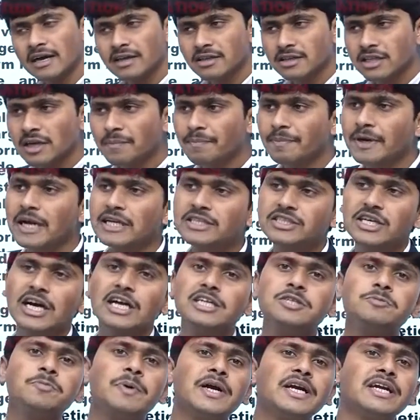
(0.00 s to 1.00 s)
The
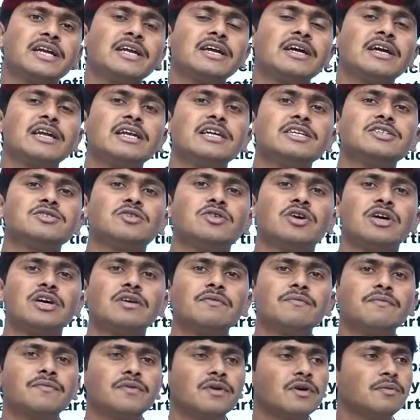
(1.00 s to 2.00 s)
charged particle is going
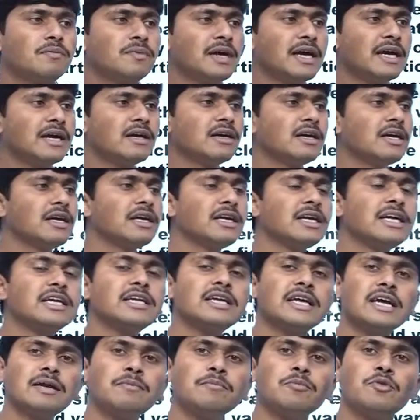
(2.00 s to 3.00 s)
from, it
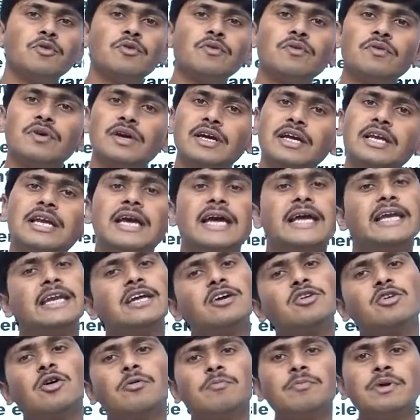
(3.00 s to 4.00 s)
can move in any
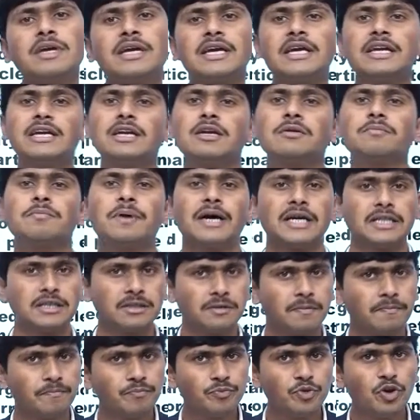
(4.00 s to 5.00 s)
complicated path,
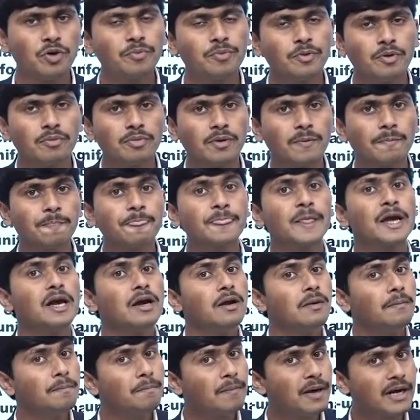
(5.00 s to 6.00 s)
no problem,
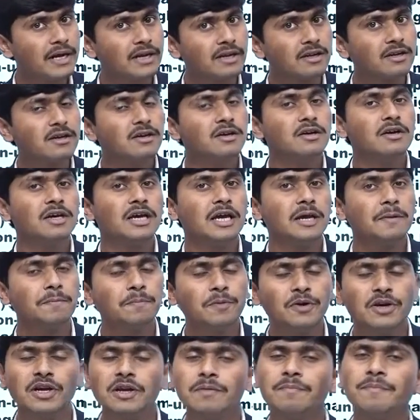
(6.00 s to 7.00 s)
but
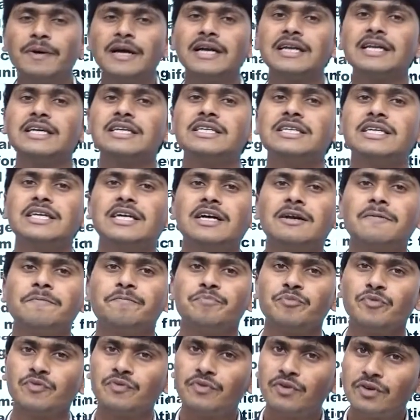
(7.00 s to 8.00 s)
important part is here,
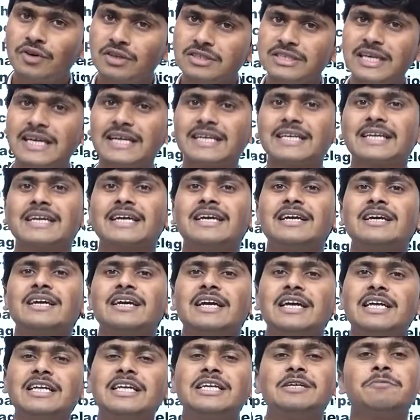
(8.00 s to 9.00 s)
force acting,
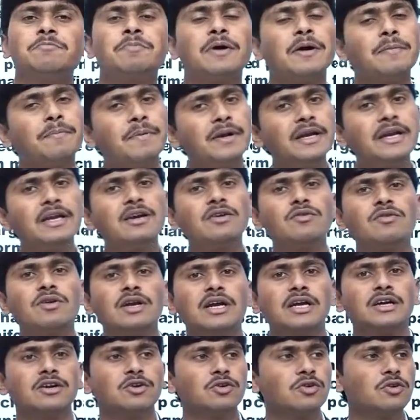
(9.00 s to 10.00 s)
it is
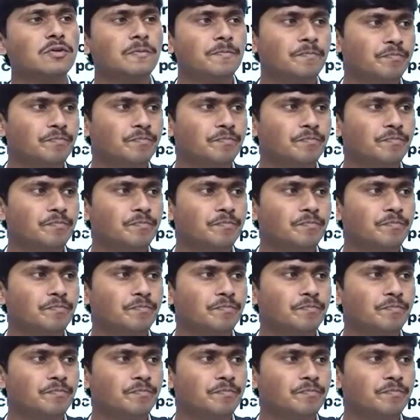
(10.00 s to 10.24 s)
perpendicular to